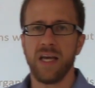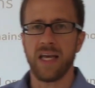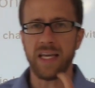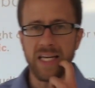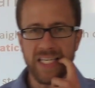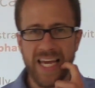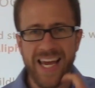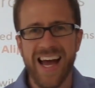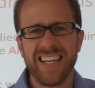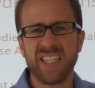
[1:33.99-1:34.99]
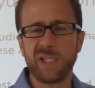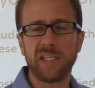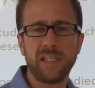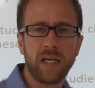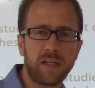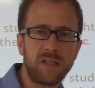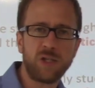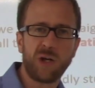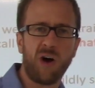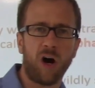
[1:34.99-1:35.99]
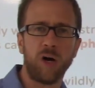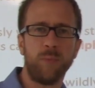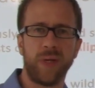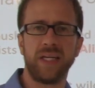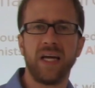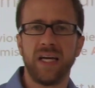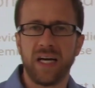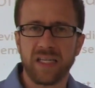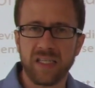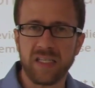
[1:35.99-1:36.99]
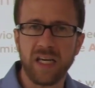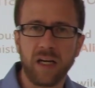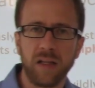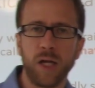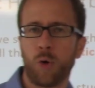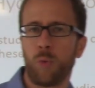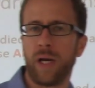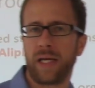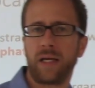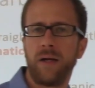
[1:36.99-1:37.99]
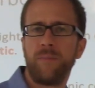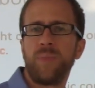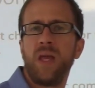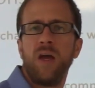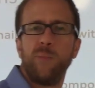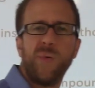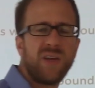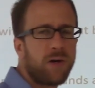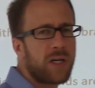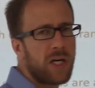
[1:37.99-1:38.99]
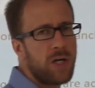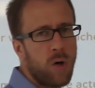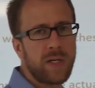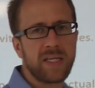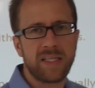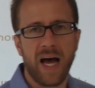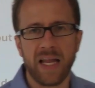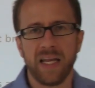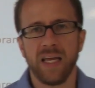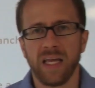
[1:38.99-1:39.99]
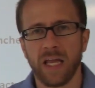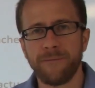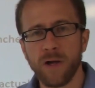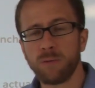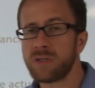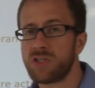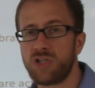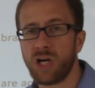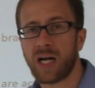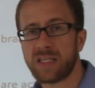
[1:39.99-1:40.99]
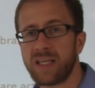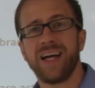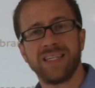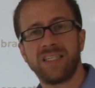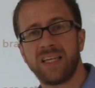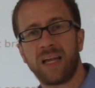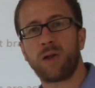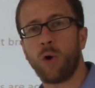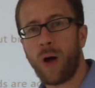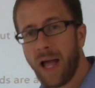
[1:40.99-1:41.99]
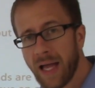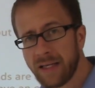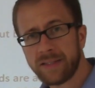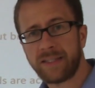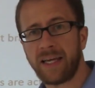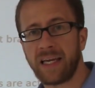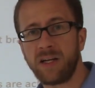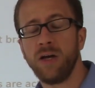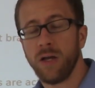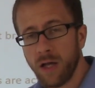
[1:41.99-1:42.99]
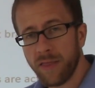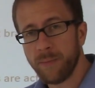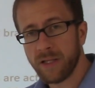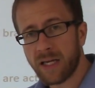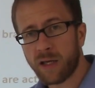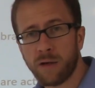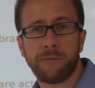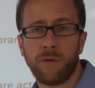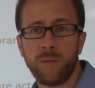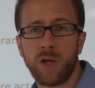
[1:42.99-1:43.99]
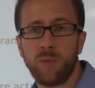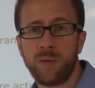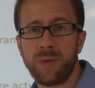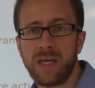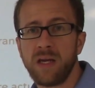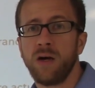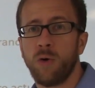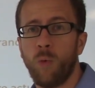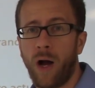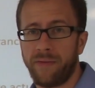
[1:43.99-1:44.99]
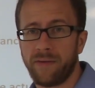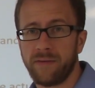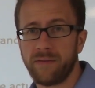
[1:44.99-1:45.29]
It is a 6-carbon cyclic ring, but you're going to notice that if it was just cyclohexane, the molecular formula would be what?